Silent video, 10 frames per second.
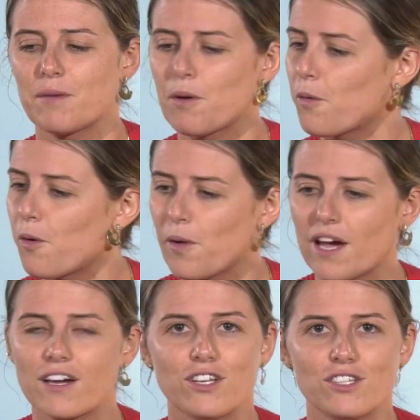But what we
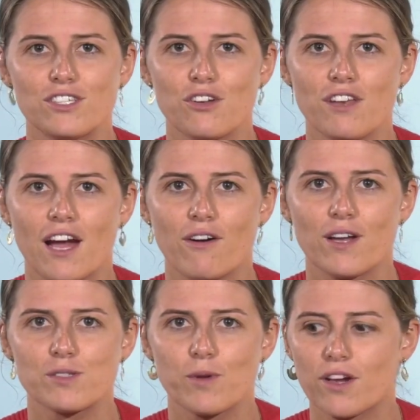are going to do now
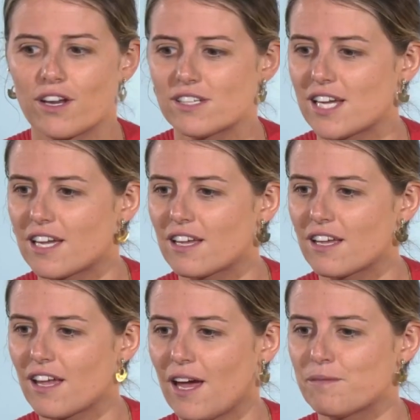is we're going to
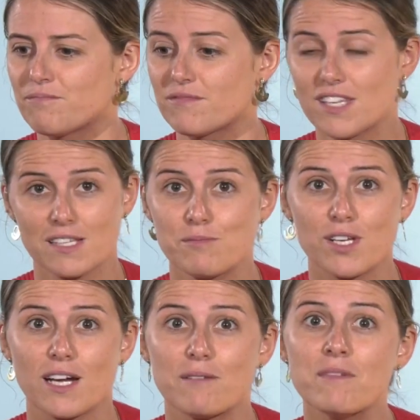take some
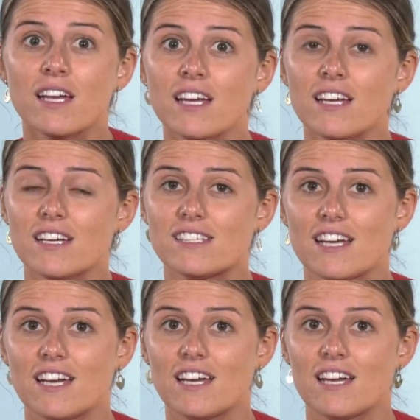time
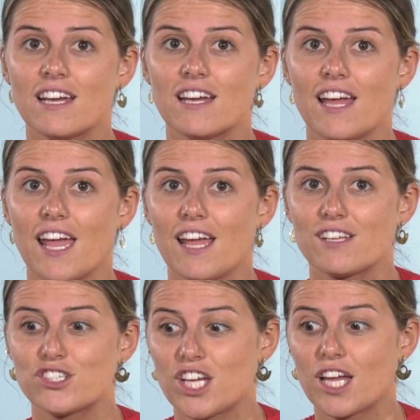to
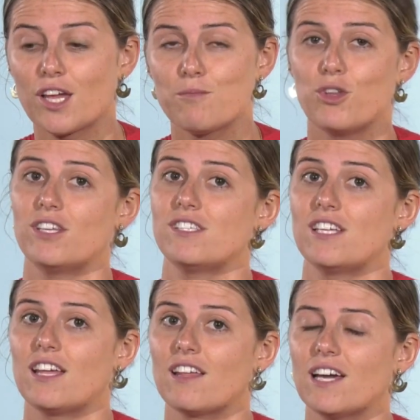share communion
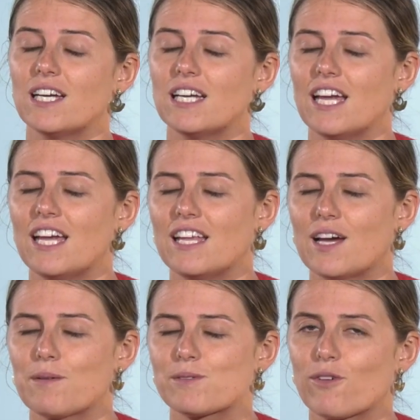together. And
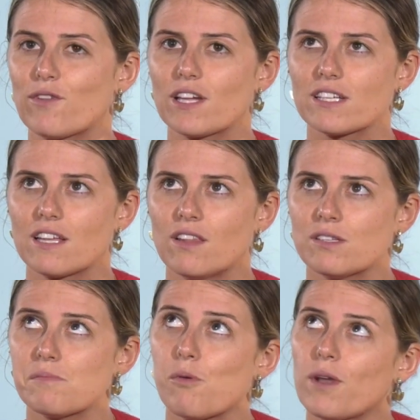I was reflecting
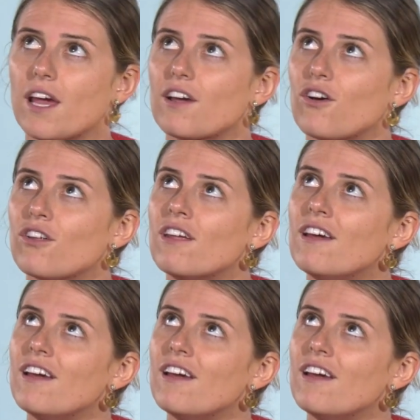this morning on